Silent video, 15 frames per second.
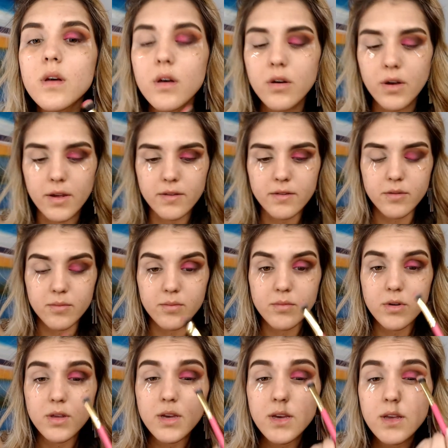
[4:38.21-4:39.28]
Okay, so I'm
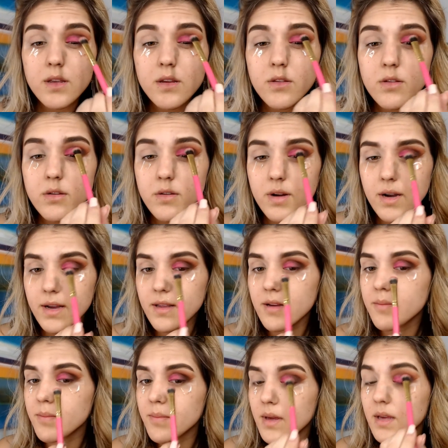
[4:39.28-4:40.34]
really going to try to
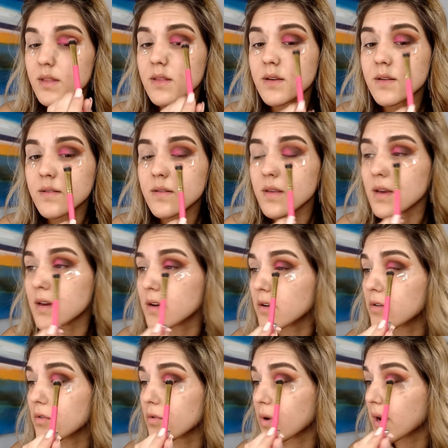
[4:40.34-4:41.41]
make this like a
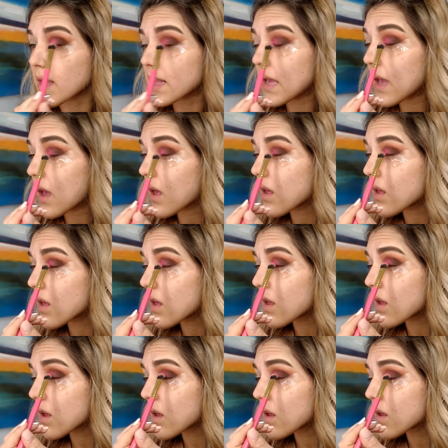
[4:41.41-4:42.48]
gradient.
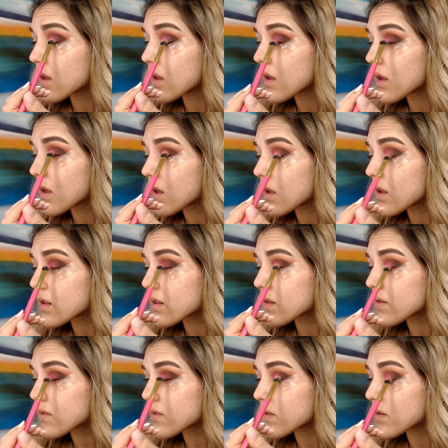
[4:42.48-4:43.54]

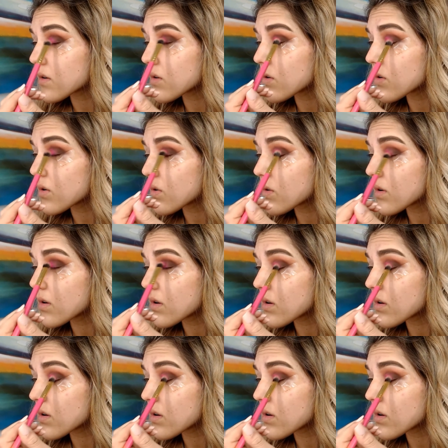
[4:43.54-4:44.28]
So